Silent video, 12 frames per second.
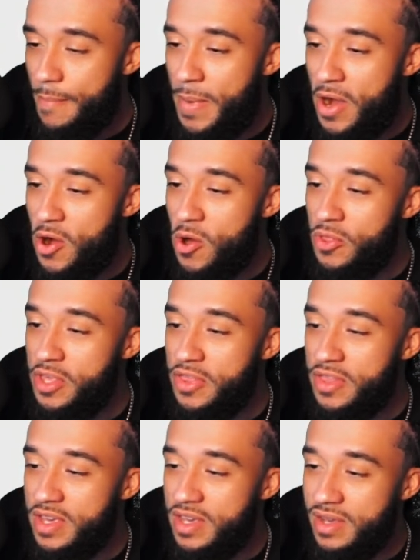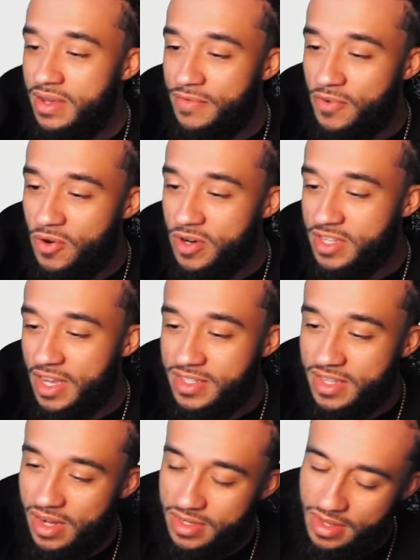My only thing, of course, I
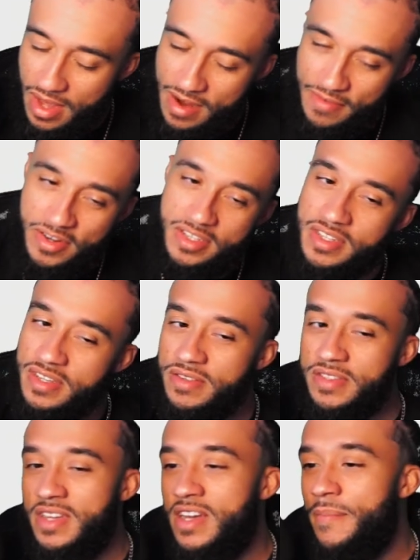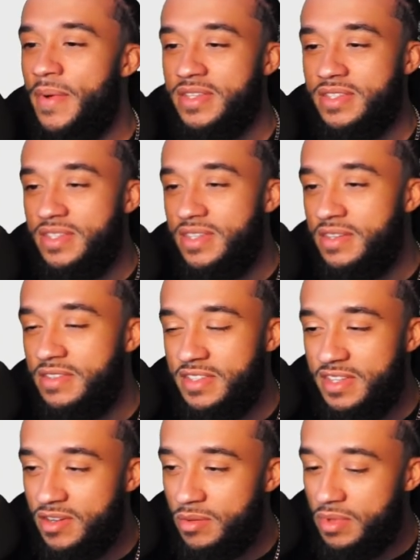say this every single time I see a
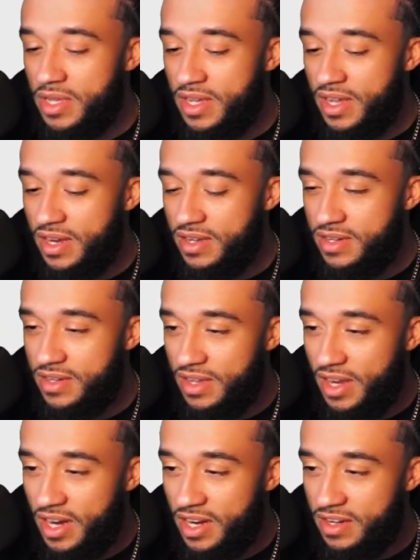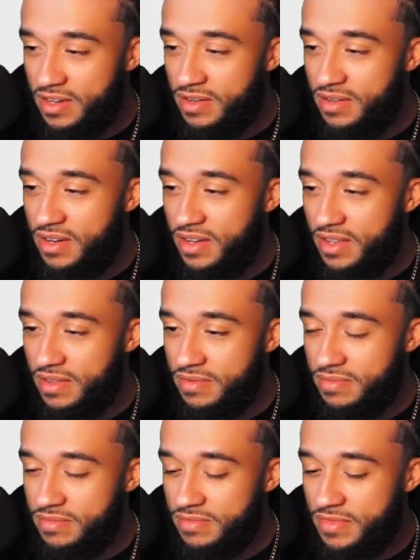Xenoblade uh, character,
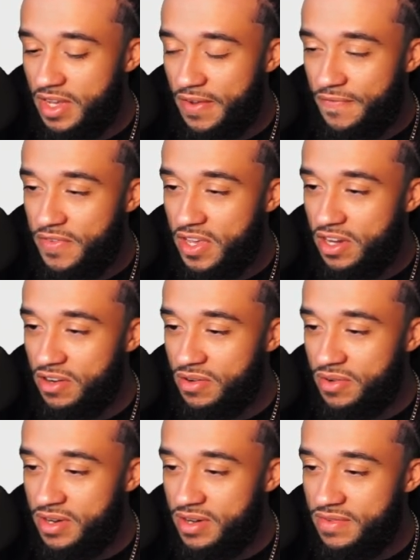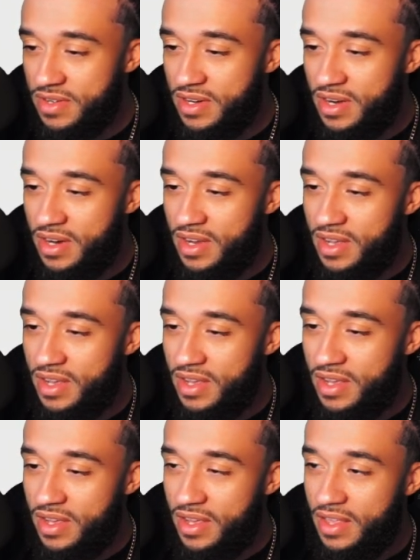like figure or whatever.
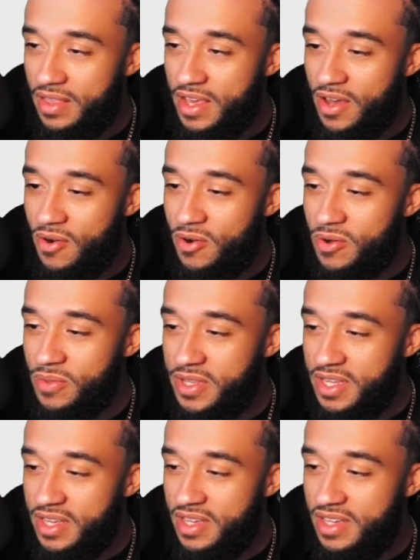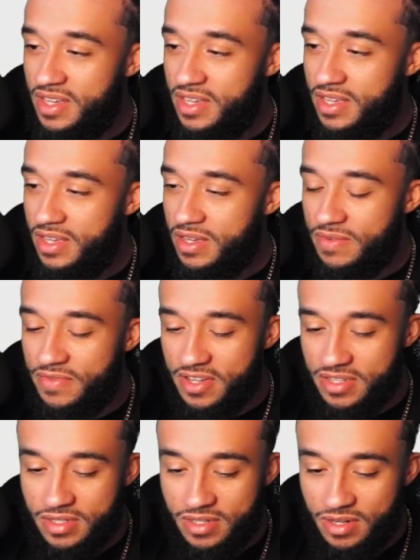They only give
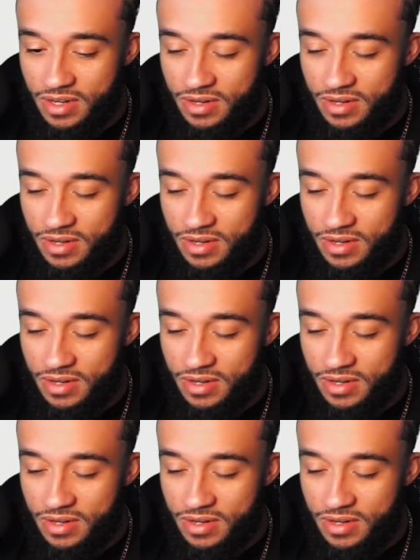us the.